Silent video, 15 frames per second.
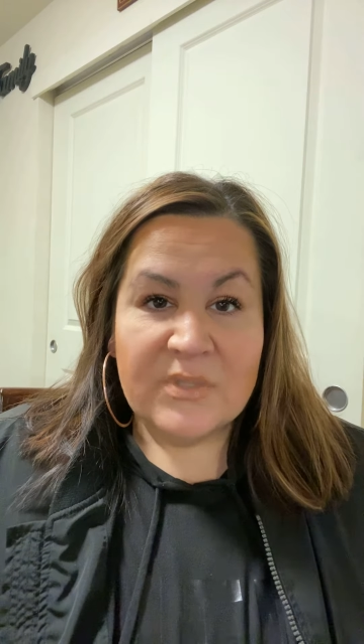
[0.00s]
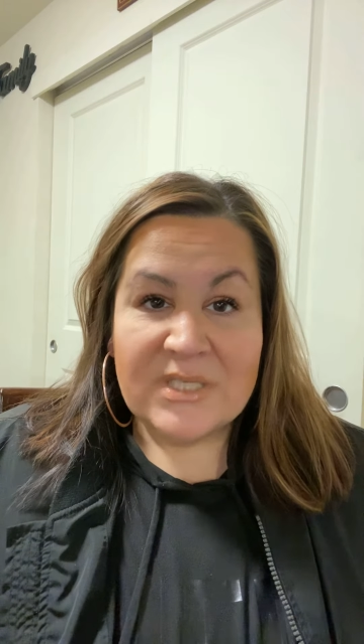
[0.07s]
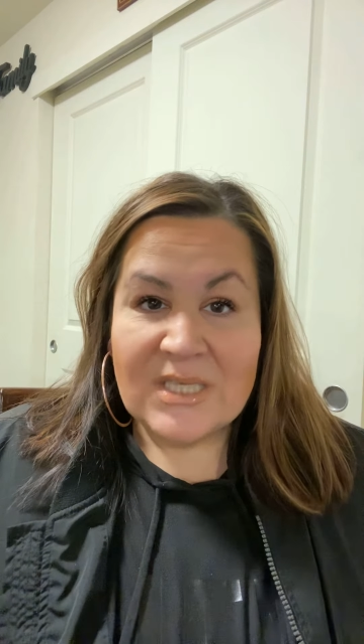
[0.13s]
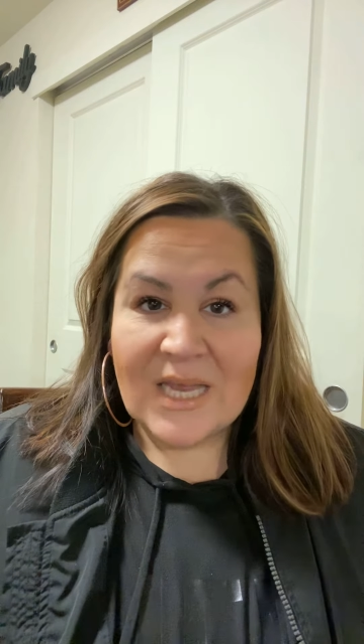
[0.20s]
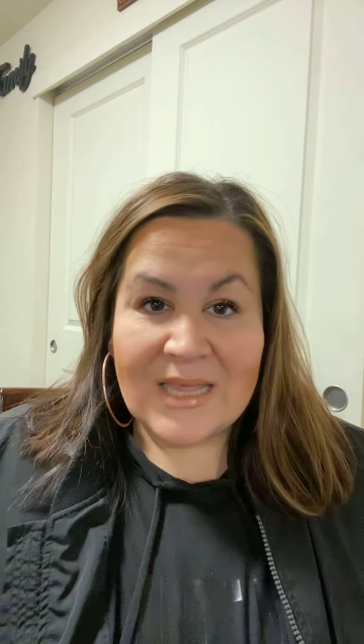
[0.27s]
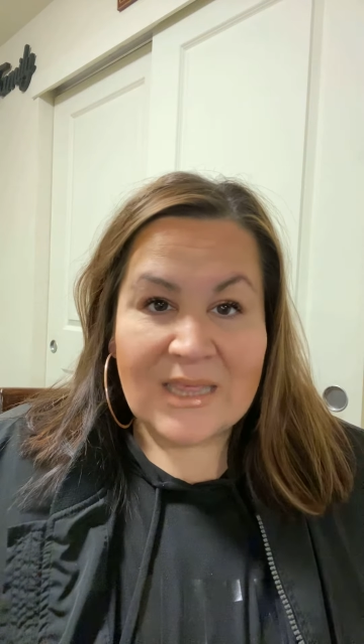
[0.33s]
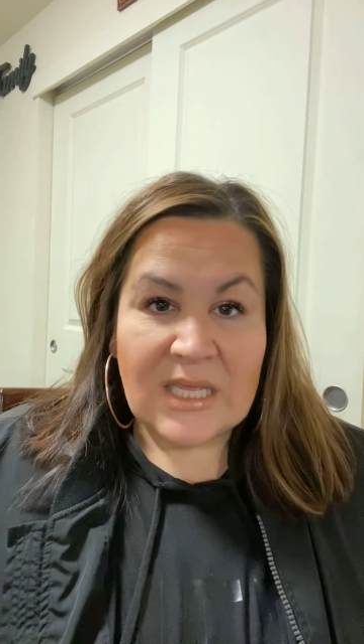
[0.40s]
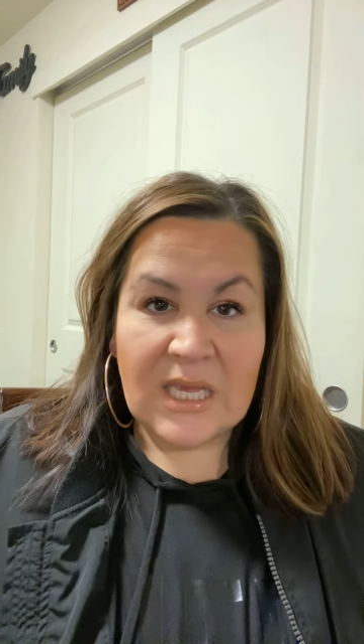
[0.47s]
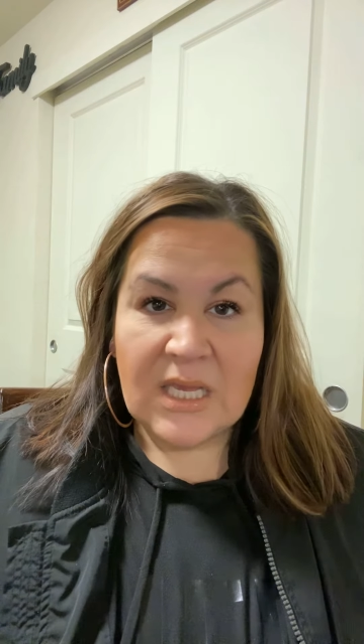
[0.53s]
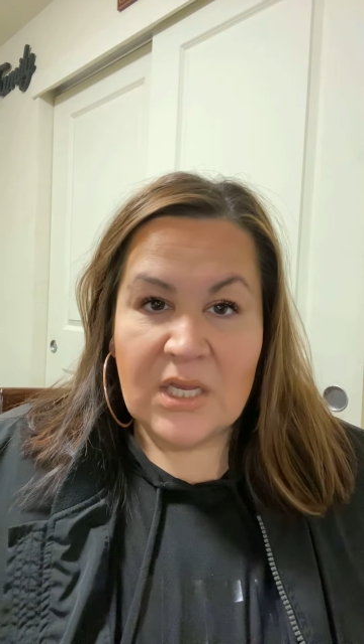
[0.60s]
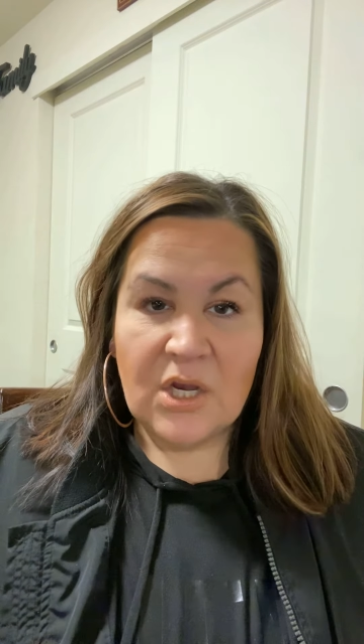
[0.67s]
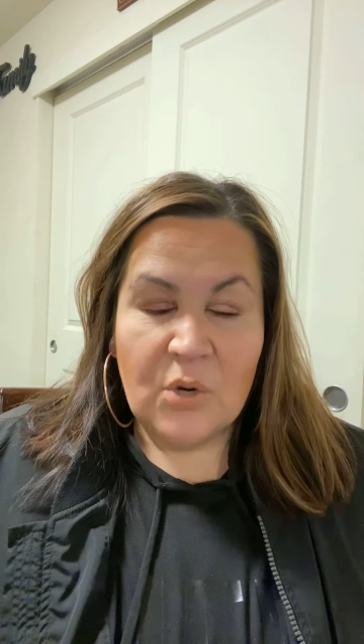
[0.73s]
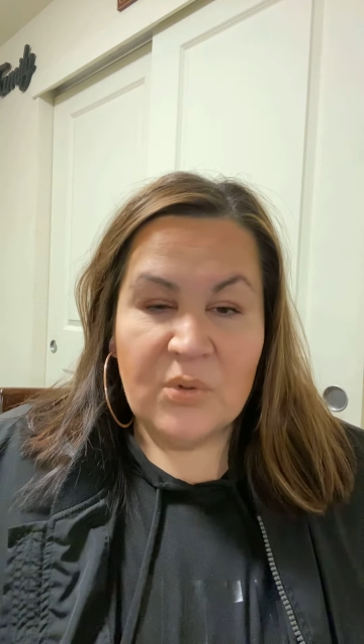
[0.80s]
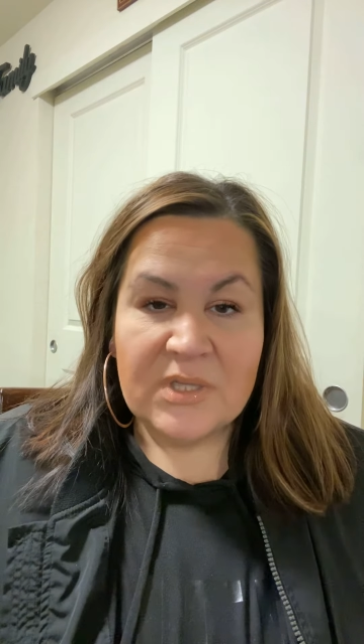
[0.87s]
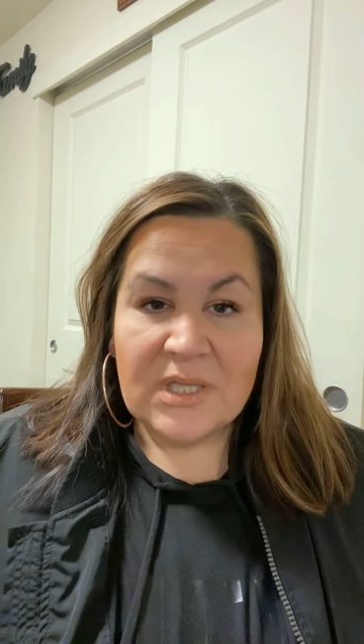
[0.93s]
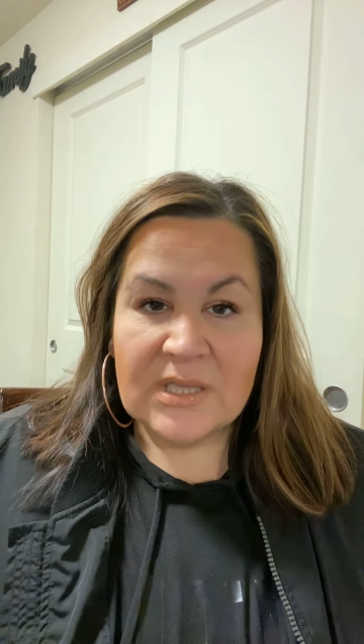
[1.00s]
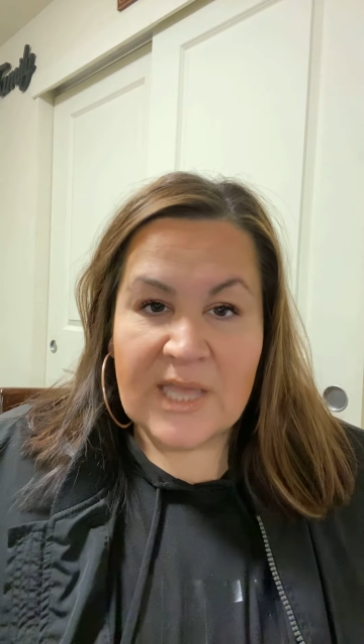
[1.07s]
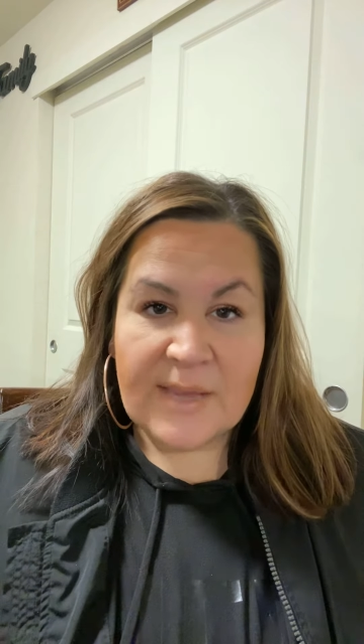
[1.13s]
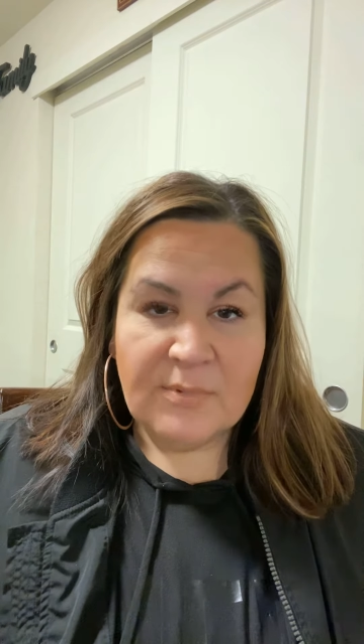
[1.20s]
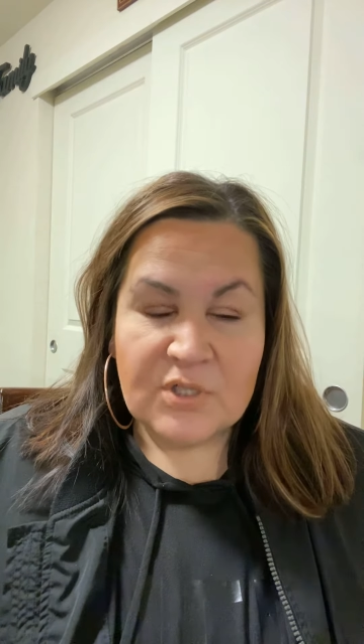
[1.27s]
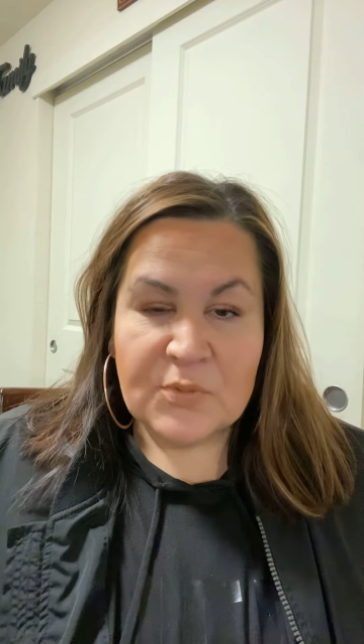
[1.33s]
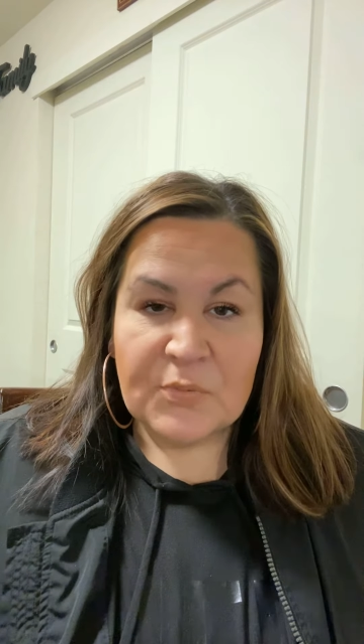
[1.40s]
was nothing, you know, with the
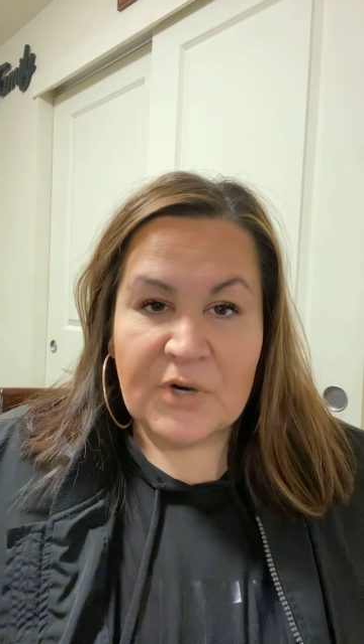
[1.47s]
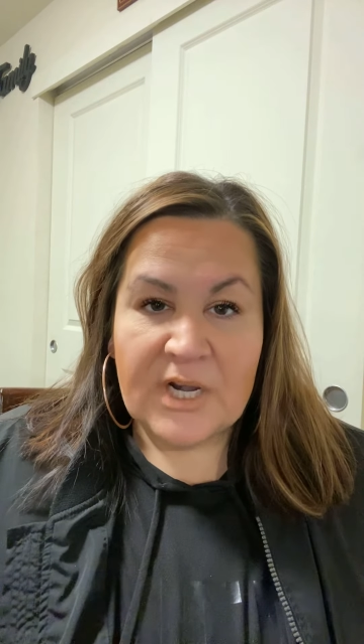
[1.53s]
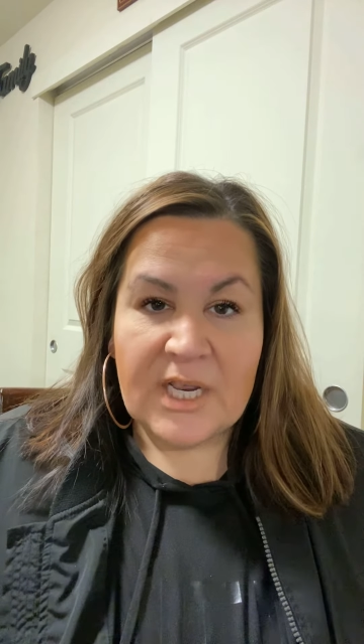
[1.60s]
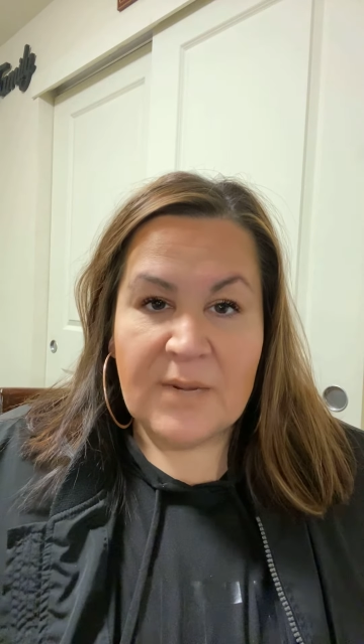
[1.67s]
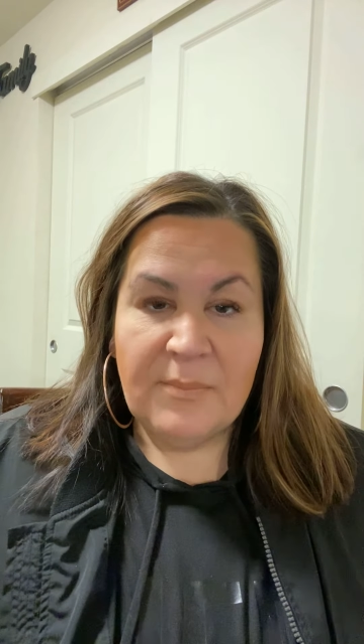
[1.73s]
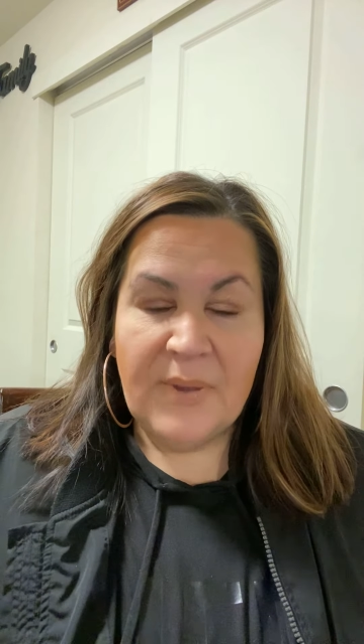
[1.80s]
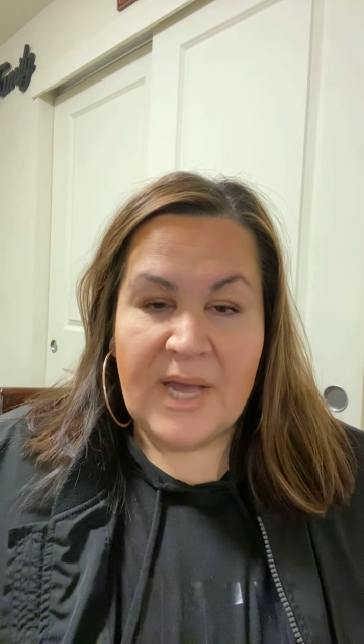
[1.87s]
labels printed,